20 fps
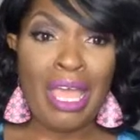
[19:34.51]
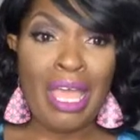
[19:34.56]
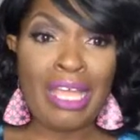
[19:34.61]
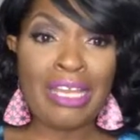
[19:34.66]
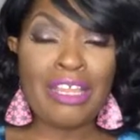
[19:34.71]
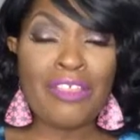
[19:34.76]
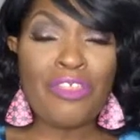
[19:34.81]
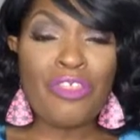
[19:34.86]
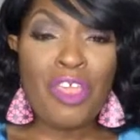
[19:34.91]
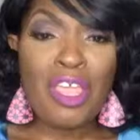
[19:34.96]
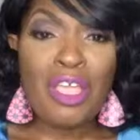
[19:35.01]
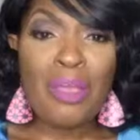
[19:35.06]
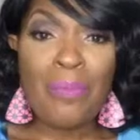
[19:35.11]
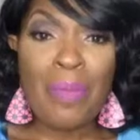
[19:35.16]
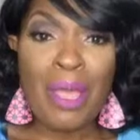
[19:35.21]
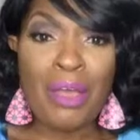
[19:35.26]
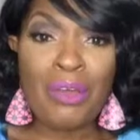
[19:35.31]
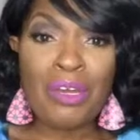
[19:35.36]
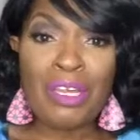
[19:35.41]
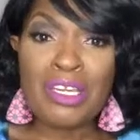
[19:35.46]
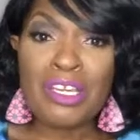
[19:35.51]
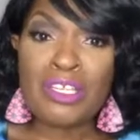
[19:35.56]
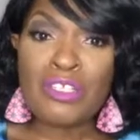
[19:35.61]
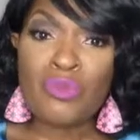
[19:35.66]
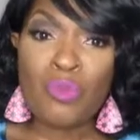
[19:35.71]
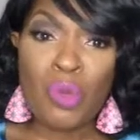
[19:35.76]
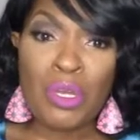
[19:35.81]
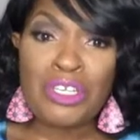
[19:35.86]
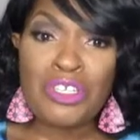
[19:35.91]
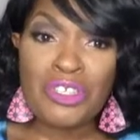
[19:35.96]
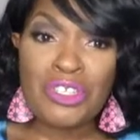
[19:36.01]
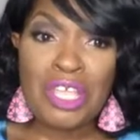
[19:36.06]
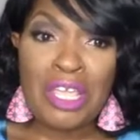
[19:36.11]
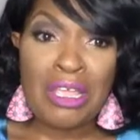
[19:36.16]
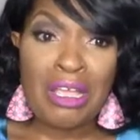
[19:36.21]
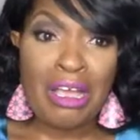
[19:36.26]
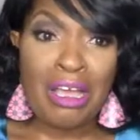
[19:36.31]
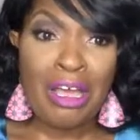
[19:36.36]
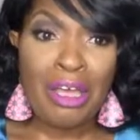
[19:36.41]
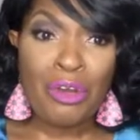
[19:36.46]
And the thing about it is once they
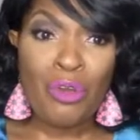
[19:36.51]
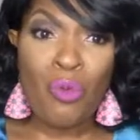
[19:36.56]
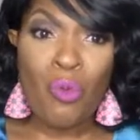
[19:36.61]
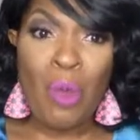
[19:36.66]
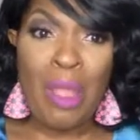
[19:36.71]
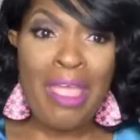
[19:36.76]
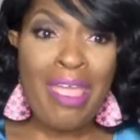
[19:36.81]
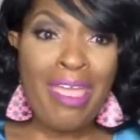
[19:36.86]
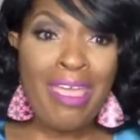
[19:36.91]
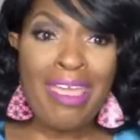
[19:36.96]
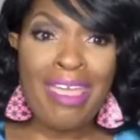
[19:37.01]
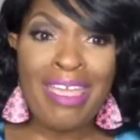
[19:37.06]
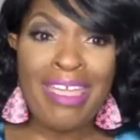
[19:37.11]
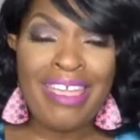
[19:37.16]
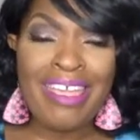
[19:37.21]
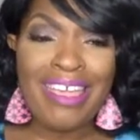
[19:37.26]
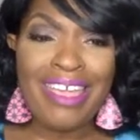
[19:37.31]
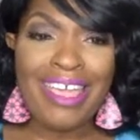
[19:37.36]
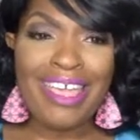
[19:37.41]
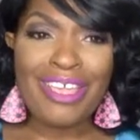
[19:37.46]
cut away,